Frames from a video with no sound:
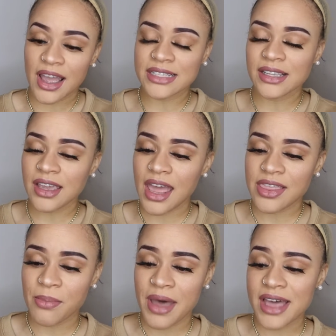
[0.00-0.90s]
I took it
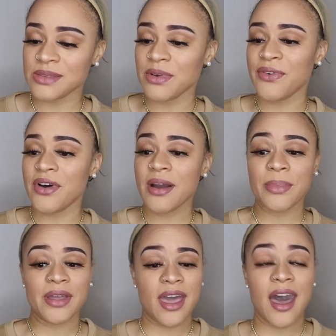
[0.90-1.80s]
out the box before,
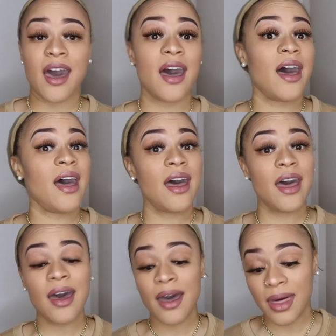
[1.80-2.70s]
but
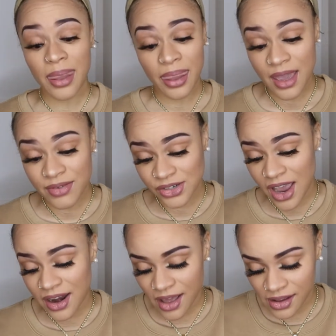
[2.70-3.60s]
I never
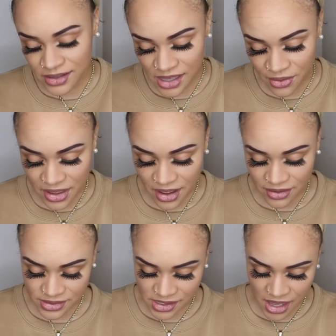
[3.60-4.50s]
tried it on, so we
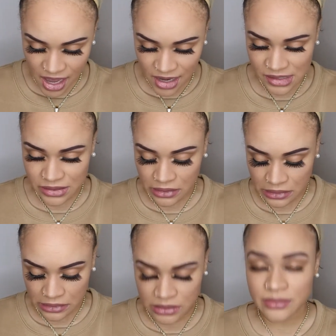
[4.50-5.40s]
gonna see how this
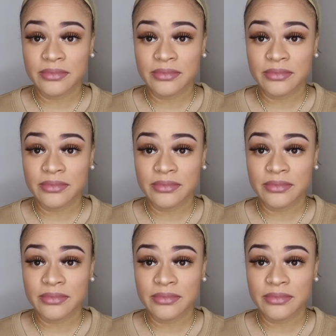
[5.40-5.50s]
look.